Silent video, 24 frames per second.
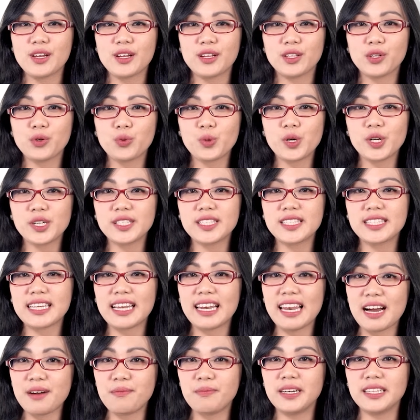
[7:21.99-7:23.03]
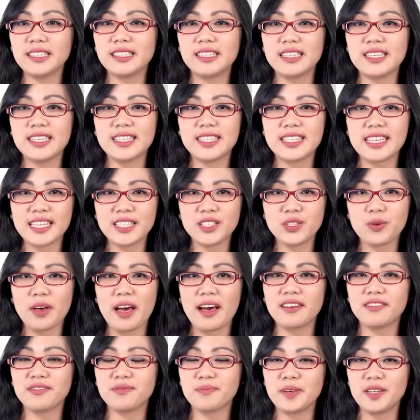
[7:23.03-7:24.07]
The word salamat is said to
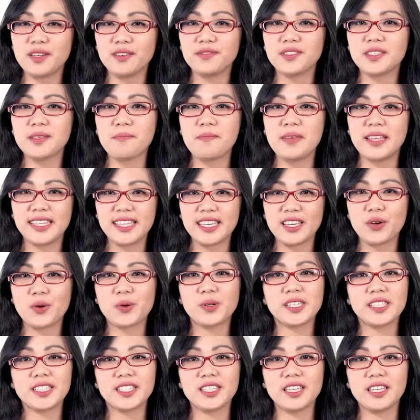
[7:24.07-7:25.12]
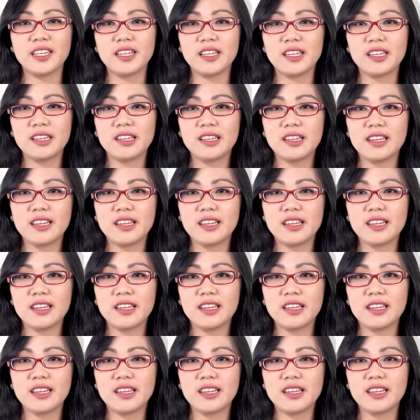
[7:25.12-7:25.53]
have been of Semitic origin.